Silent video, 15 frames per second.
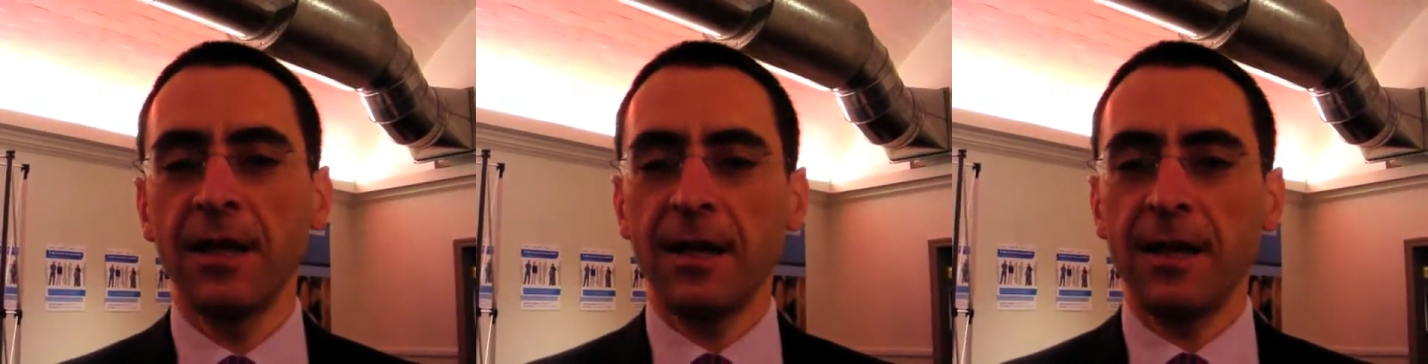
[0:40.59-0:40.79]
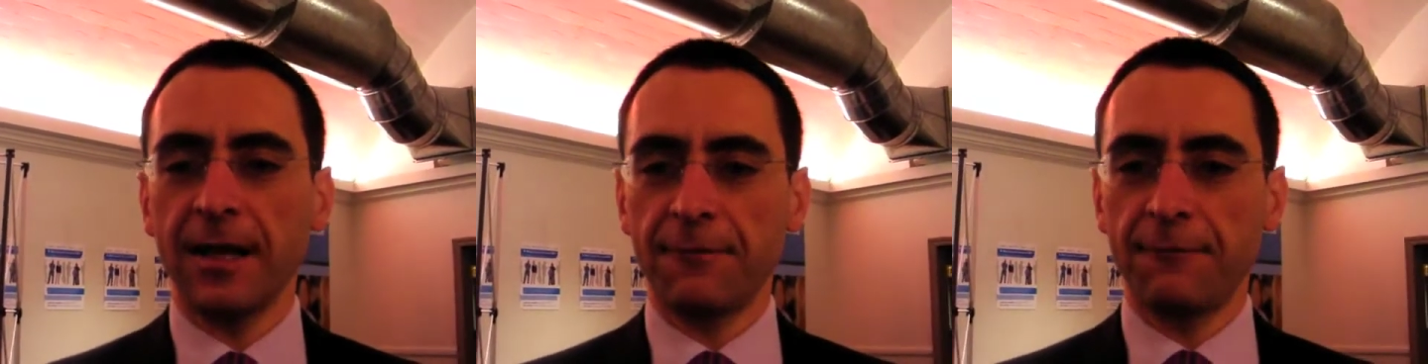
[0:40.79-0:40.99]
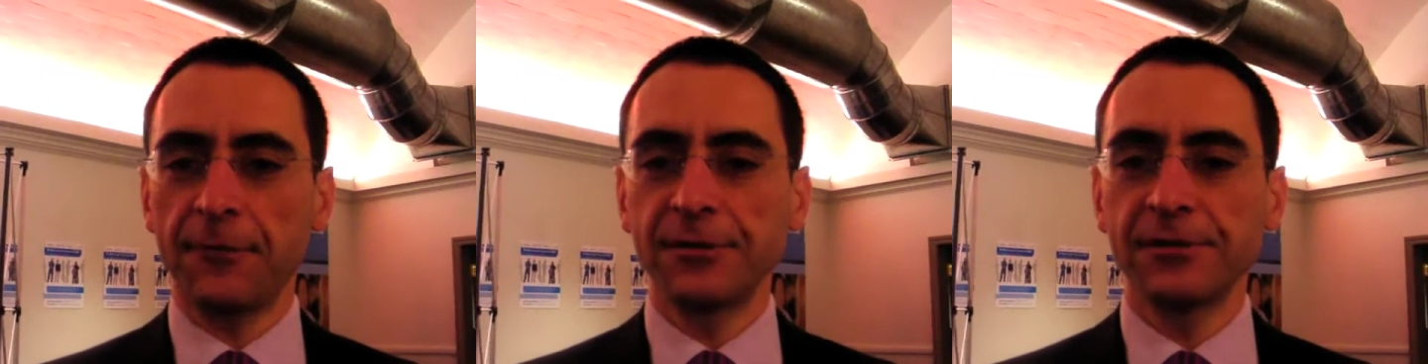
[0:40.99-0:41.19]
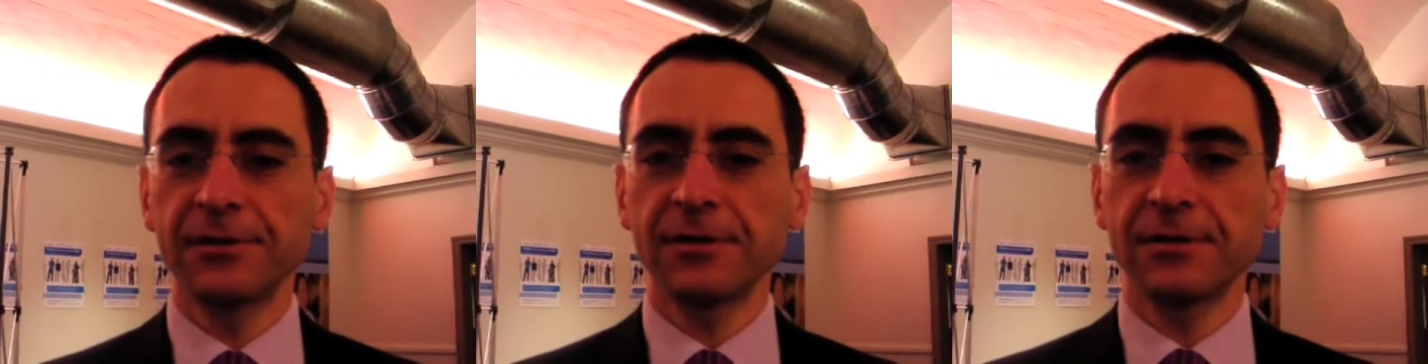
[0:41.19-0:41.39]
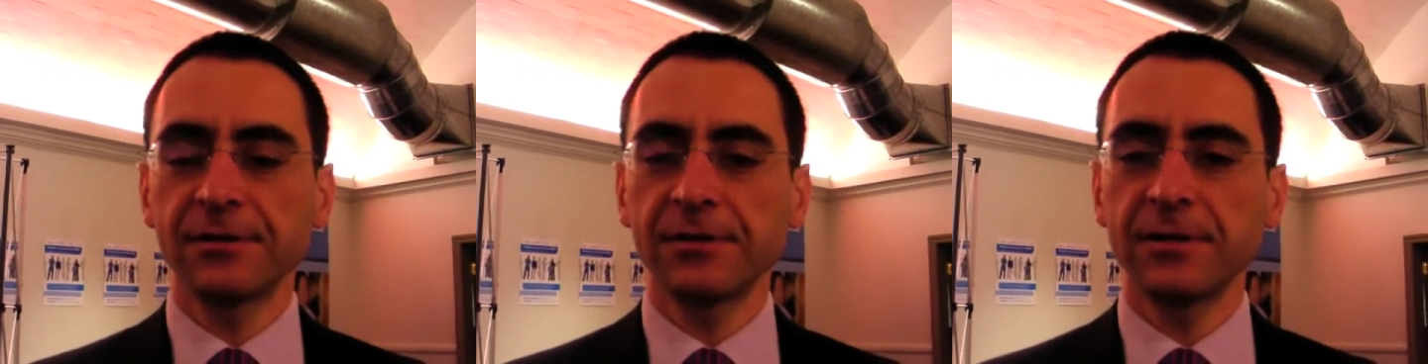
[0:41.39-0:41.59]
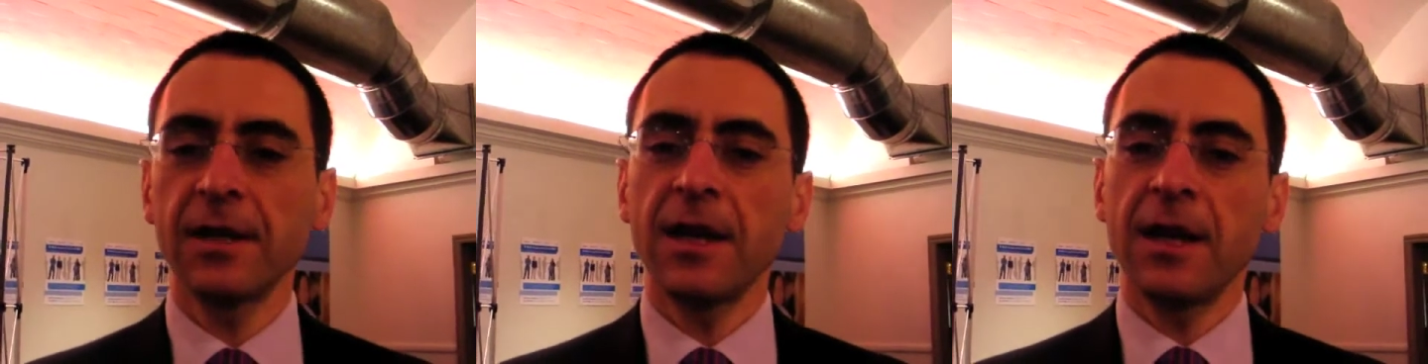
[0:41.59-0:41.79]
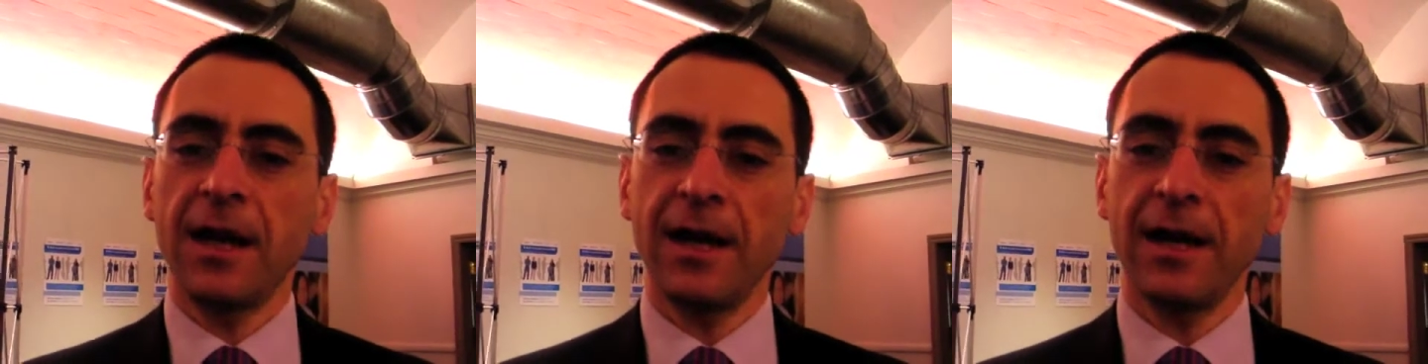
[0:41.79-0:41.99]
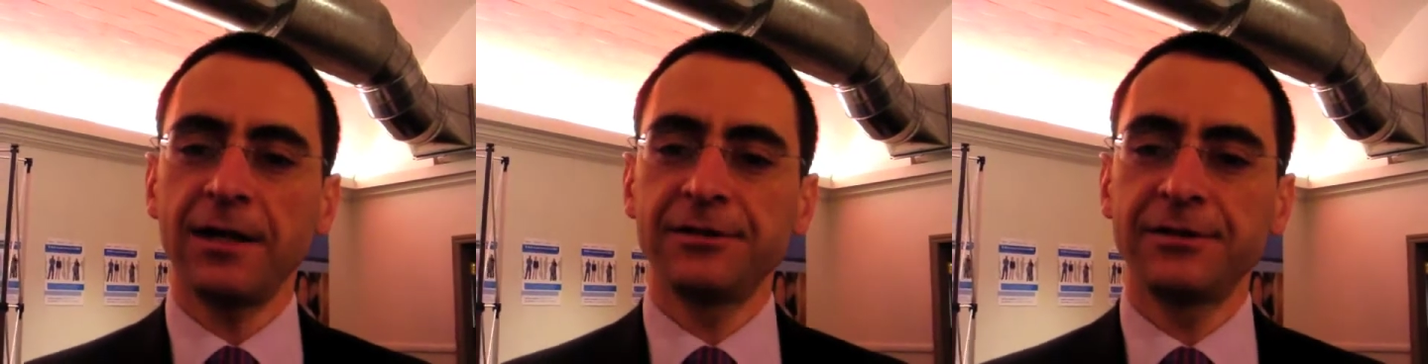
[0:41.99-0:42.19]
like for instance
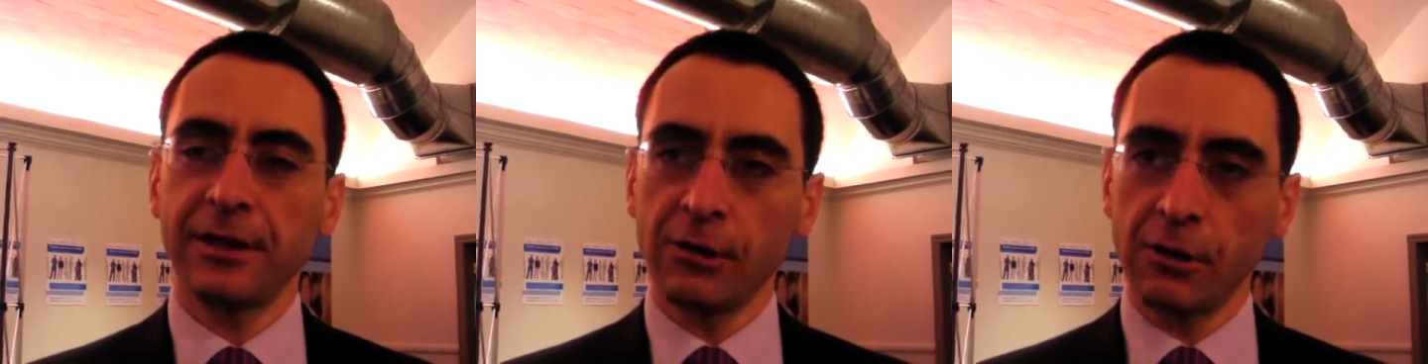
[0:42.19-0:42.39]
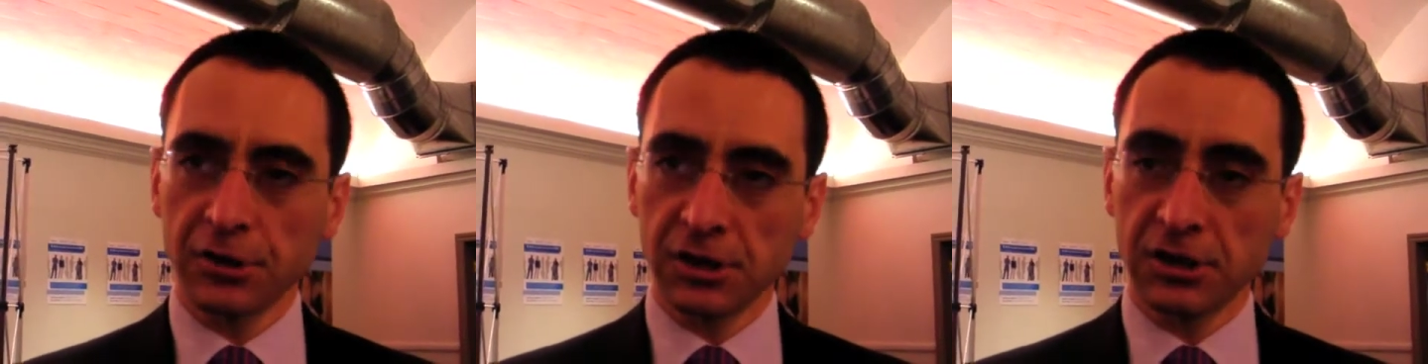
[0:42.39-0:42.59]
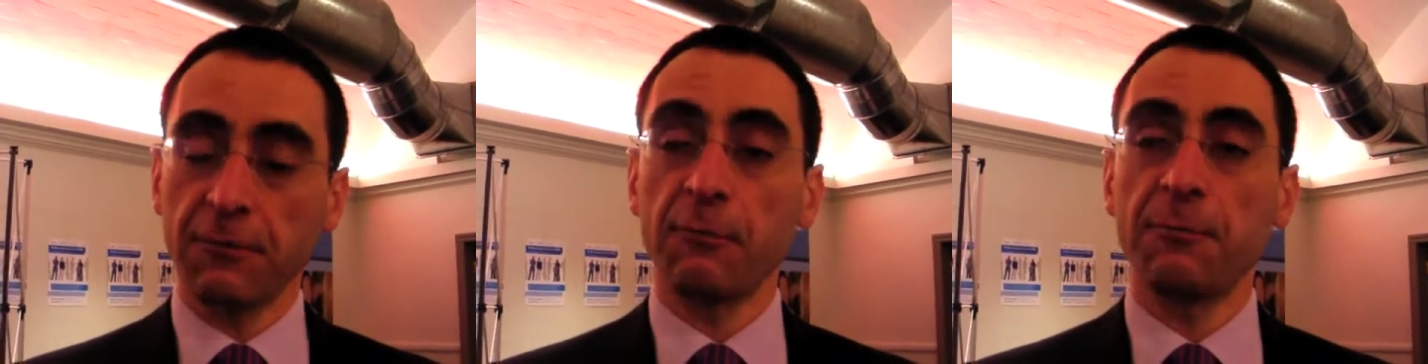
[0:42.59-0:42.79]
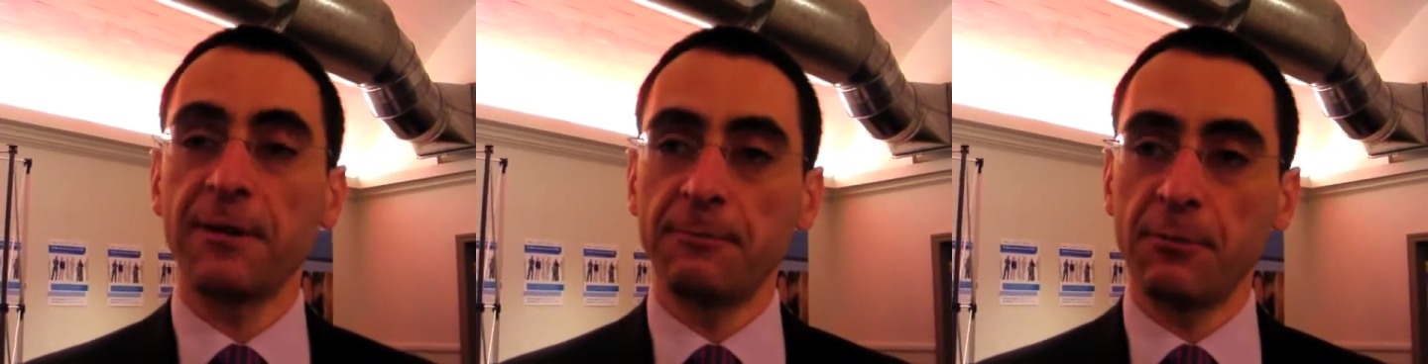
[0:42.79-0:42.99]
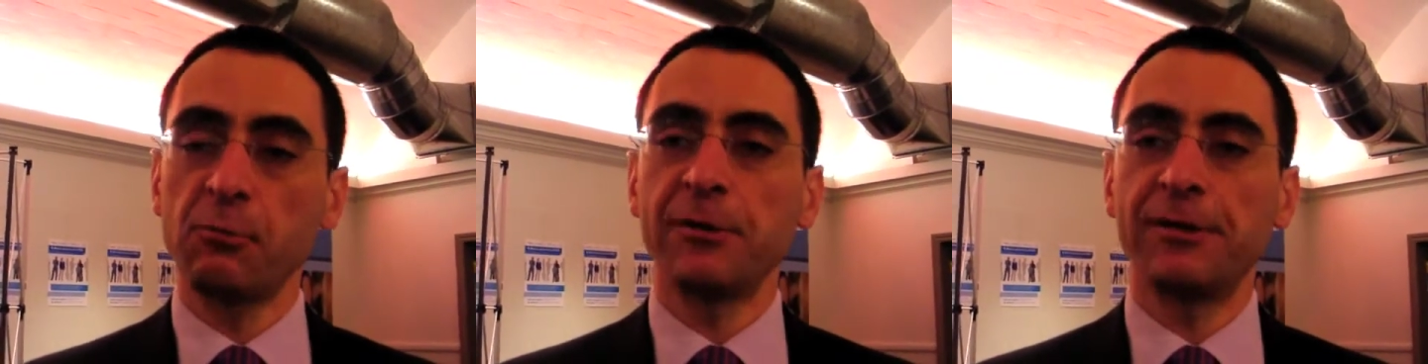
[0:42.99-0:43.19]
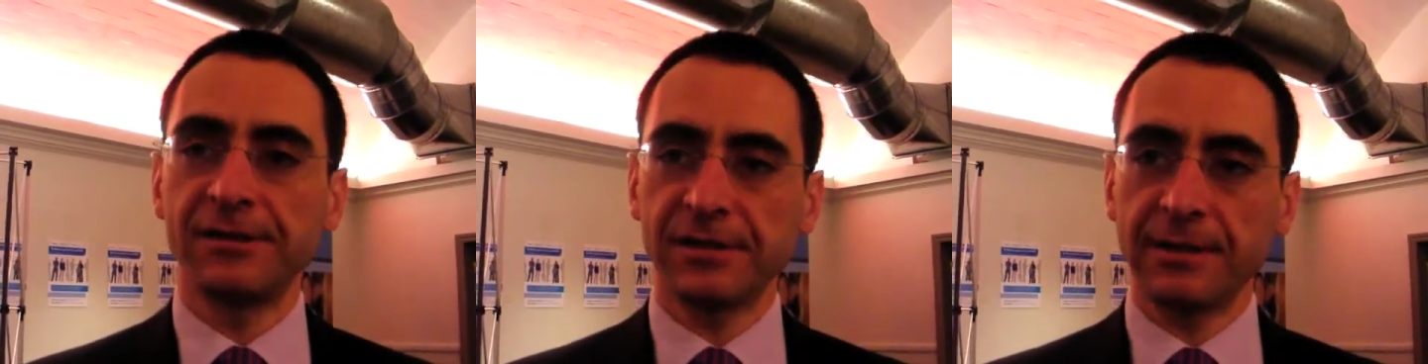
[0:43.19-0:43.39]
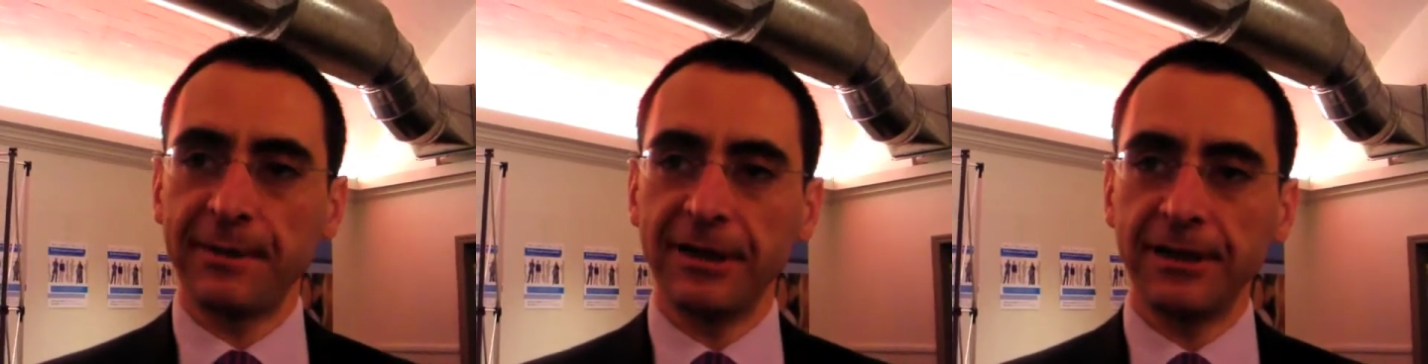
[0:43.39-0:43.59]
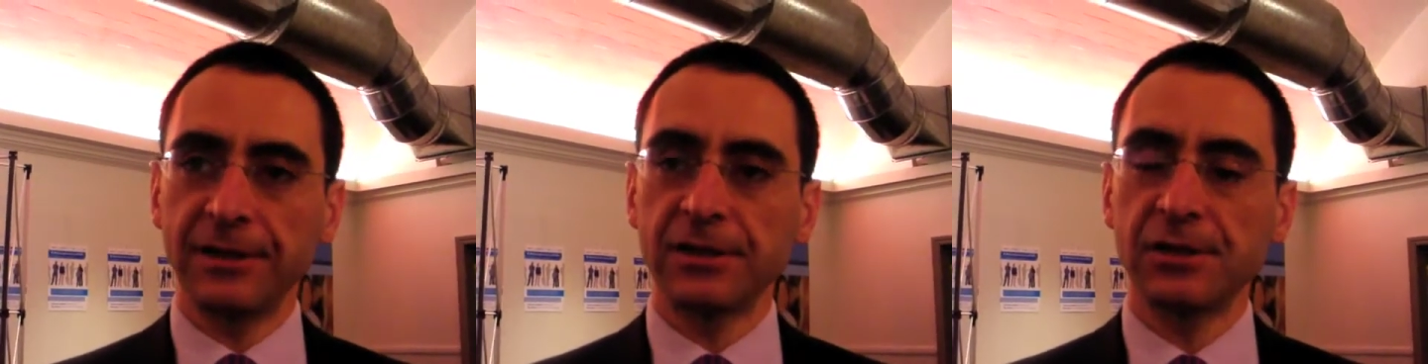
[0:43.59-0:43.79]
technologies for people with
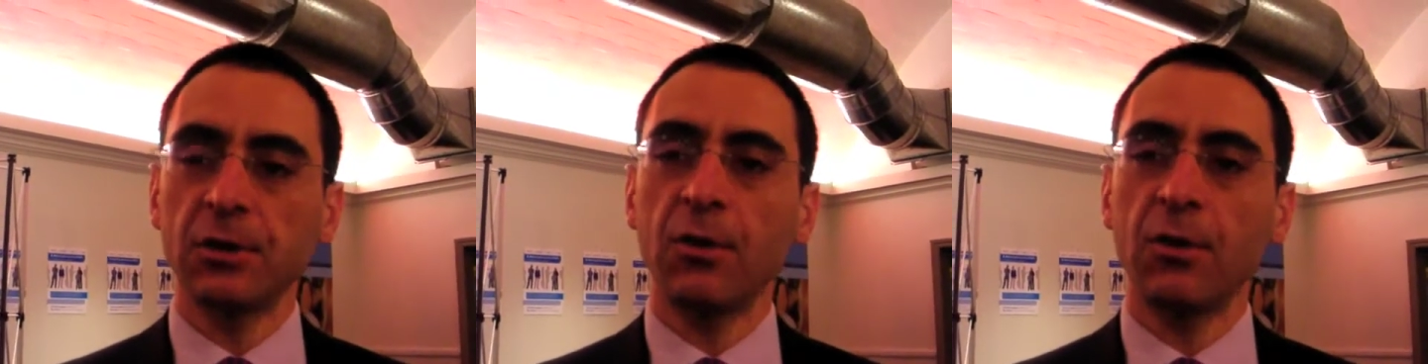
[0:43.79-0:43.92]
disabilities